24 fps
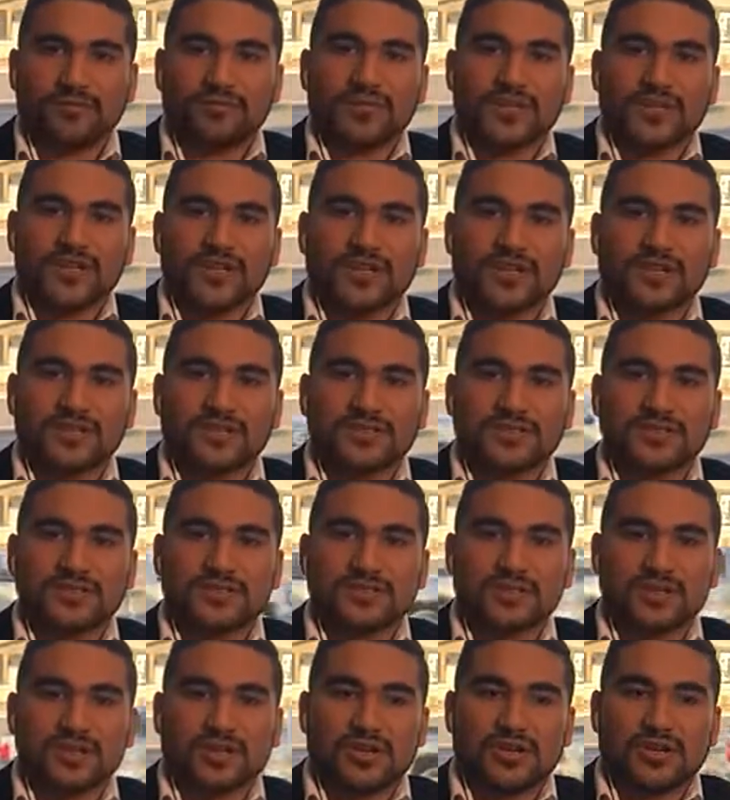Because,
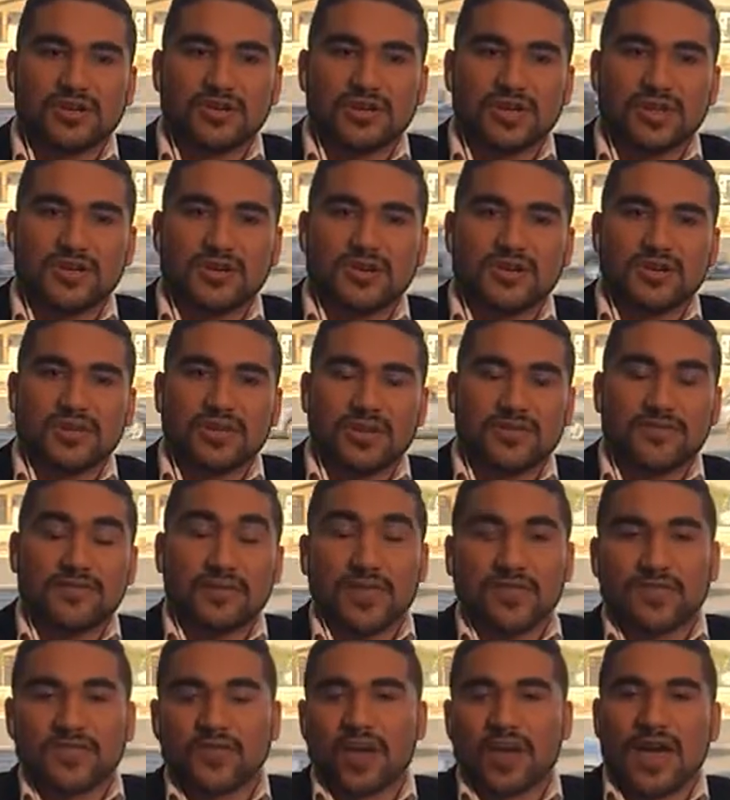either
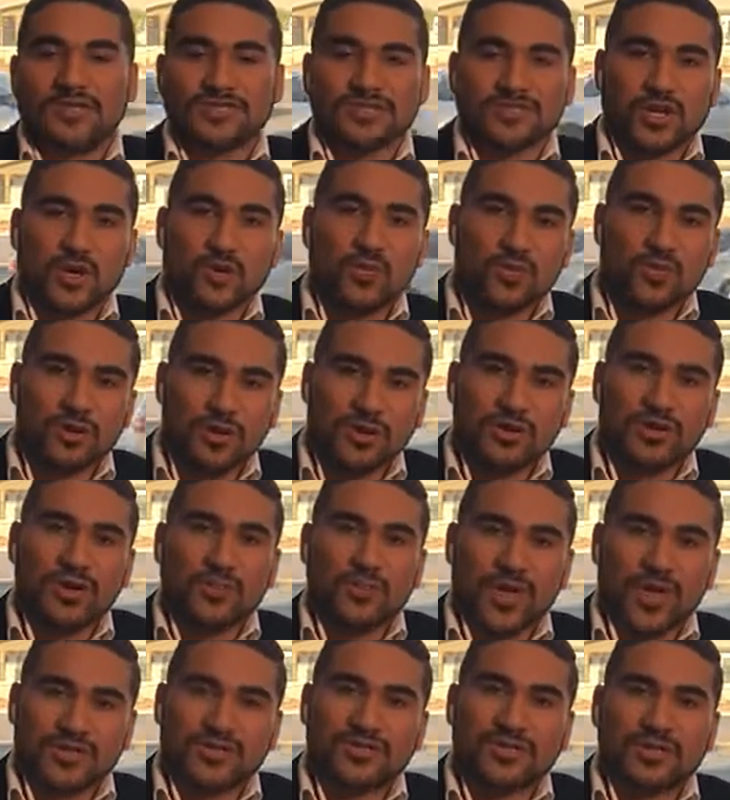if you have someone, a
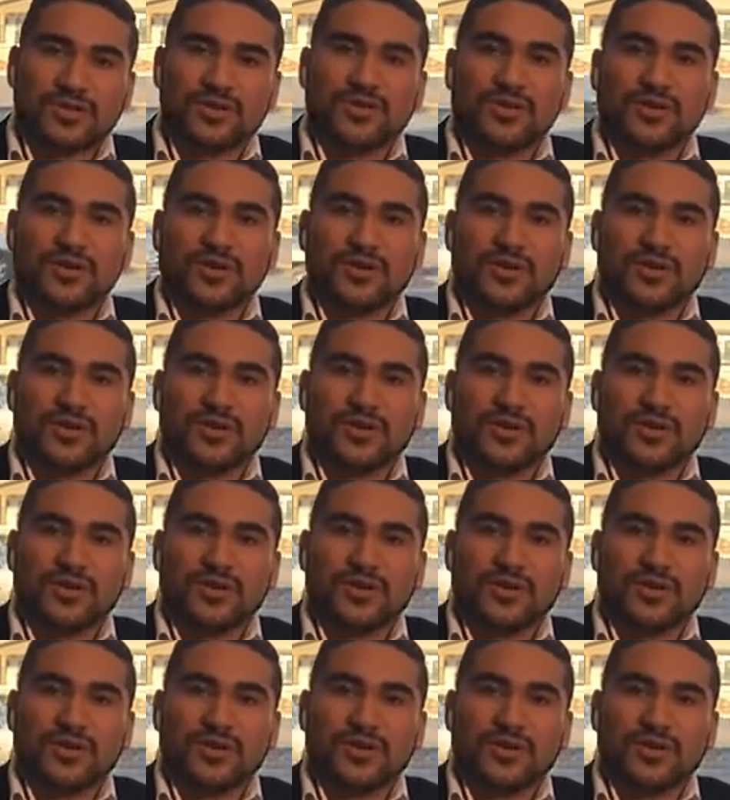mentor,